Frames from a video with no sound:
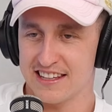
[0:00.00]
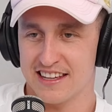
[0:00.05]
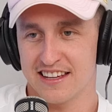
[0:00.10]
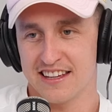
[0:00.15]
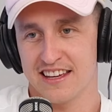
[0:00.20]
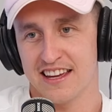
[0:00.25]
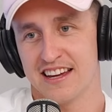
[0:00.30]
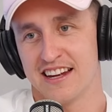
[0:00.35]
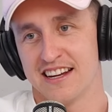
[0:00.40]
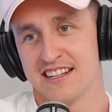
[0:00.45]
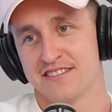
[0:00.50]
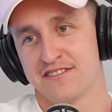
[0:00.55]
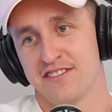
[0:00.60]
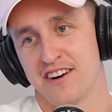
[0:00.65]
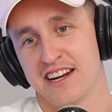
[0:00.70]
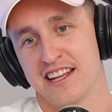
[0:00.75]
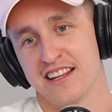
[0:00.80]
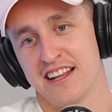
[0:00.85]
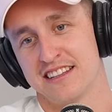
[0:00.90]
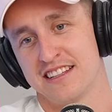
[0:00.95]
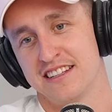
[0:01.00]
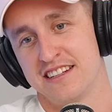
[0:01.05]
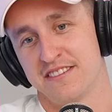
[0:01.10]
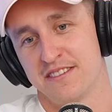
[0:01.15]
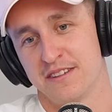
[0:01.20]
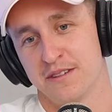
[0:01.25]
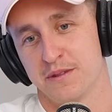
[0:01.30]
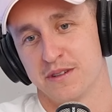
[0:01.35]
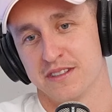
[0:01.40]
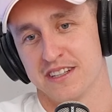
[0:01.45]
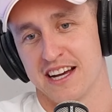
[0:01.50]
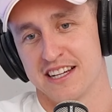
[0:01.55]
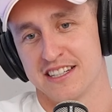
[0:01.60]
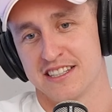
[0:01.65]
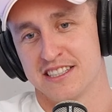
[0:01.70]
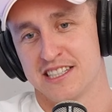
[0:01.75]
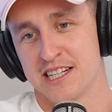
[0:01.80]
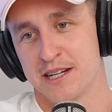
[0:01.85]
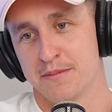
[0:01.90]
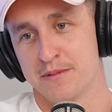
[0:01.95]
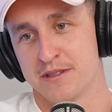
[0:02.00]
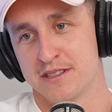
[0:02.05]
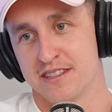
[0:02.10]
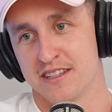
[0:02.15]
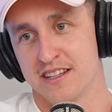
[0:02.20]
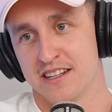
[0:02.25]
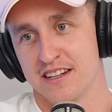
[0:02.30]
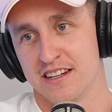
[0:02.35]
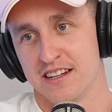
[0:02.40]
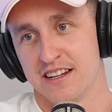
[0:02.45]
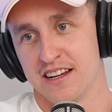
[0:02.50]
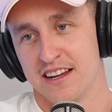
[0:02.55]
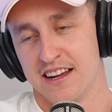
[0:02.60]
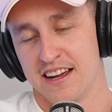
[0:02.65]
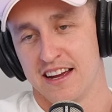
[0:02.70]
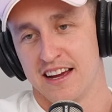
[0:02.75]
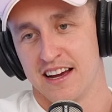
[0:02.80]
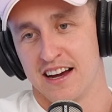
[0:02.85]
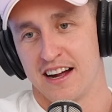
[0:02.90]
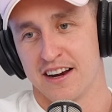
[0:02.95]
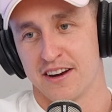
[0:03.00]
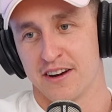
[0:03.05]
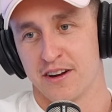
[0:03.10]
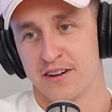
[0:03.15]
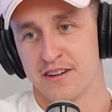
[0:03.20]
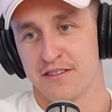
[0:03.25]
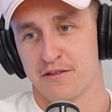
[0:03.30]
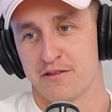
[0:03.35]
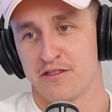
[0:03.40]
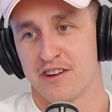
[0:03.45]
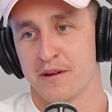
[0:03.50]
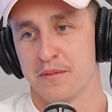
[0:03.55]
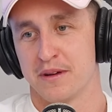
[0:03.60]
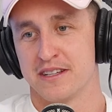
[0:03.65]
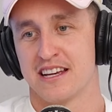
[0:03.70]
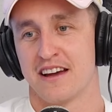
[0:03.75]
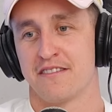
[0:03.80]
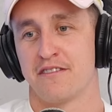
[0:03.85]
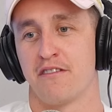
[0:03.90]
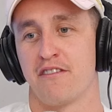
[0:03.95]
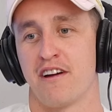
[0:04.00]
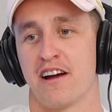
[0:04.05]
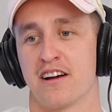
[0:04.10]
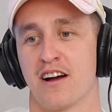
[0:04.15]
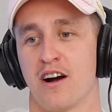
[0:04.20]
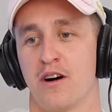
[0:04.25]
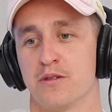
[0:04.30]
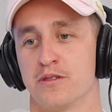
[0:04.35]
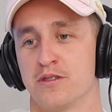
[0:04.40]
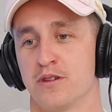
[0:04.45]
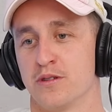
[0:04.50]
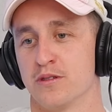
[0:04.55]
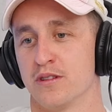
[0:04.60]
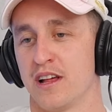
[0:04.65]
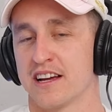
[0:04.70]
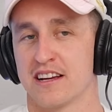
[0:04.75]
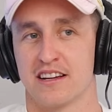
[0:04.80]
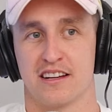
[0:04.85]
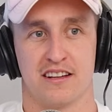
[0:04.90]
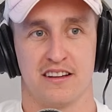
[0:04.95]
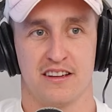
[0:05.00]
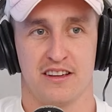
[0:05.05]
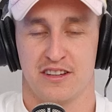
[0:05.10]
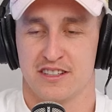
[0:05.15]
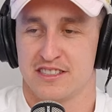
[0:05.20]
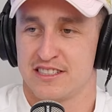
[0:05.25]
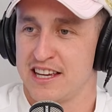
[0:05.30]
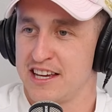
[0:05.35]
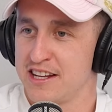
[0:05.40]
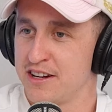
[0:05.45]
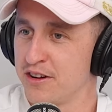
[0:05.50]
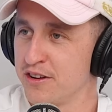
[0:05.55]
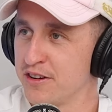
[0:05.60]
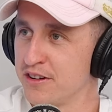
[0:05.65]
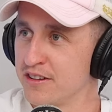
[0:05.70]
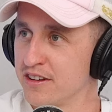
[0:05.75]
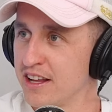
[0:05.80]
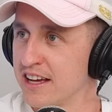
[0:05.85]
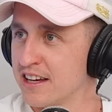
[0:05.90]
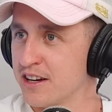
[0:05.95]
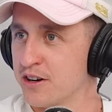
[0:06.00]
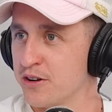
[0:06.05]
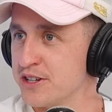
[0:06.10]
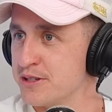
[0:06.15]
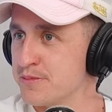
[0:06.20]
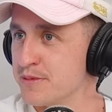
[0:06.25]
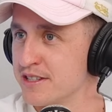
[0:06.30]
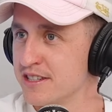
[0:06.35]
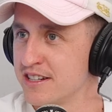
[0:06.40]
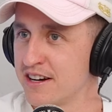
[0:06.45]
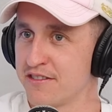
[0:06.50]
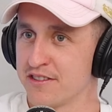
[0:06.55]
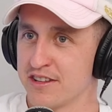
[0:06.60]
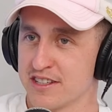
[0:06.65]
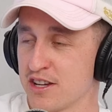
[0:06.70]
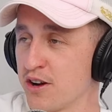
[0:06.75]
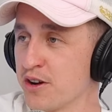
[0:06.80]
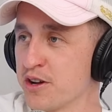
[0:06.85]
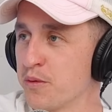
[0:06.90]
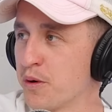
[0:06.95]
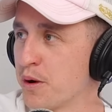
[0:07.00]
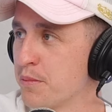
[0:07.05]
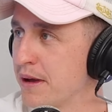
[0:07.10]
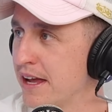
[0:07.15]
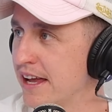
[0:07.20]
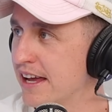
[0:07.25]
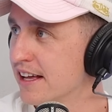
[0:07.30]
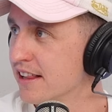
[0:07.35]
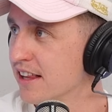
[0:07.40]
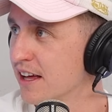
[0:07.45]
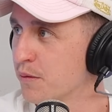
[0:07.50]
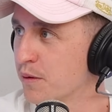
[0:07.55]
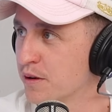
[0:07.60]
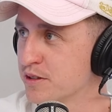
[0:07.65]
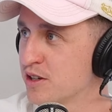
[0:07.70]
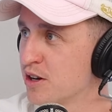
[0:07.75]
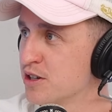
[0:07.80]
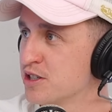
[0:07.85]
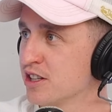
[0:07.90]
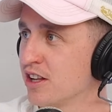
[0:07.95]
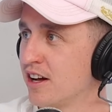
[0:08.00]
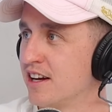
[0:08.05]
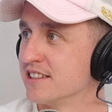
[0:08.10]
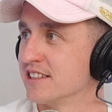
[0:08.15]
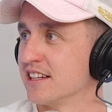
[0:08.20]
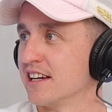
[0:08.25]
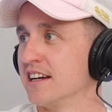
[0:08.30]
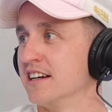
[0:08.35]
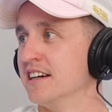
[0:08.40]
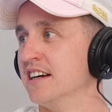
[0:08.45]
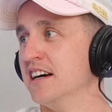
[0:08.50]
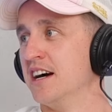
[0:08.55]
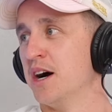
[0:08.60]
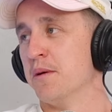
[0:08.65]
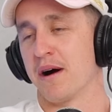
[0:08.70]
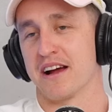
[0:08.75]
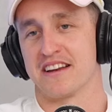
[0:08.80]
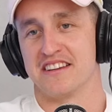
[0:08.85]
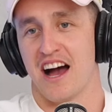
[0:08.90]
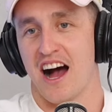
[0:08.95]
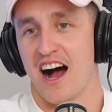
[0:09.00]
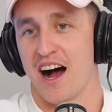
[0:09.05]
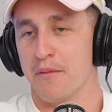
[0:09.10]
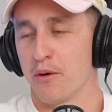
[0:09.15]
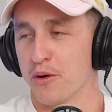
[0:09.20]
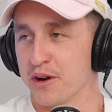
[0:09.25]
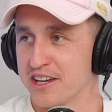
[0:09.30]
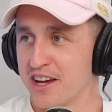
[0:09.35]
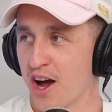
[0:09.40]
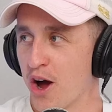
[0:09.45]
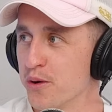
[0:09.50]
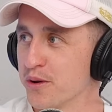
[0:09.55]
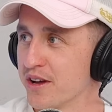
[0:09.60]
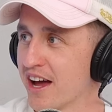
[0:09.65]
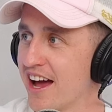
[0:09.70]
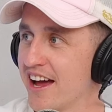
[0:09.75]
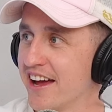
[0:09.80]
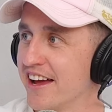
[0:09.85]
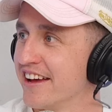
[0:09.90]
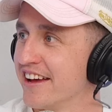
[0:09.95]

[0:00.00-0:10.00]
And it's funny like the different relationships that, I don't know, different families have with alcohol too. Like you see it on like Christmas and everything. Like, oh, you want a beer? Like we're socializing. Yeah. Like, nah, I'm on a Coke. And